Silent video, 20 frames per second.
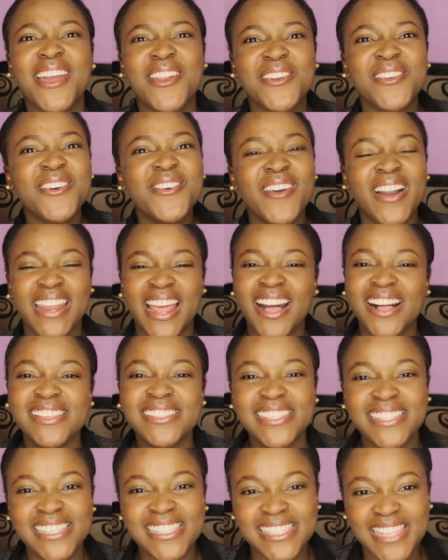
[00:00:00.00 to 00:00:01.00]
I don't know what
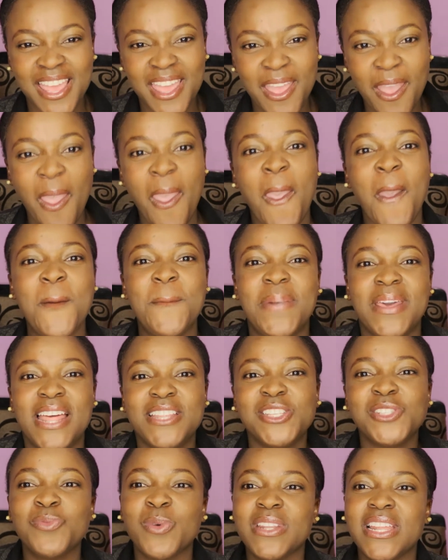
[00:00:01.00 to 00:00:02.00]
else to say, but
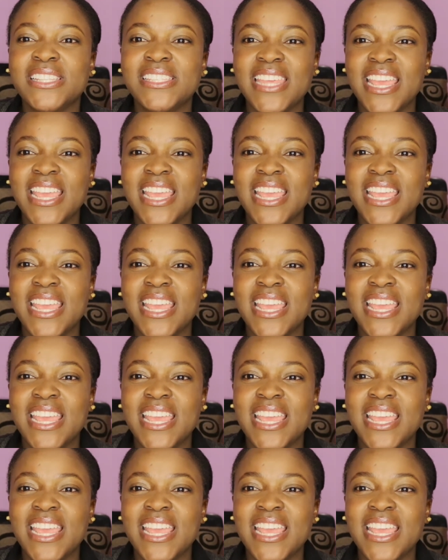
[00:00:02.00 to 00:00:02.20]
I just want to